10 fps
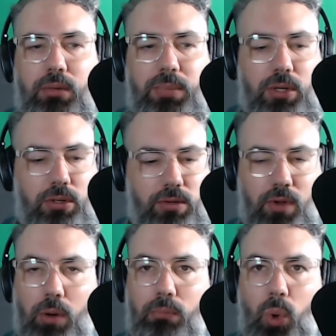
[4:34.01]
because you've
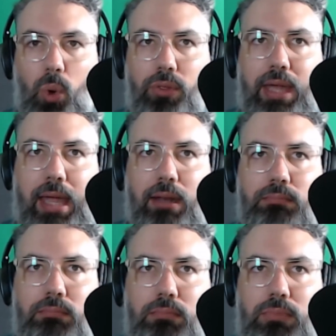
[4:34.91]
got more than
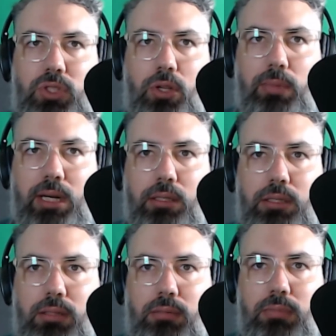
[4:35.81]
2
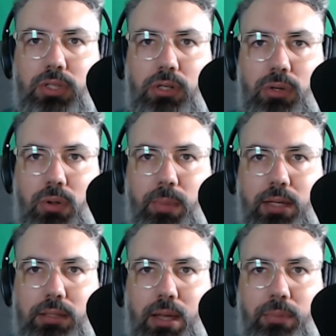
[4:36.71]
minutes to talk
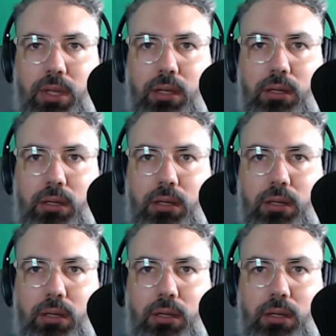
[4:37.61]
about something.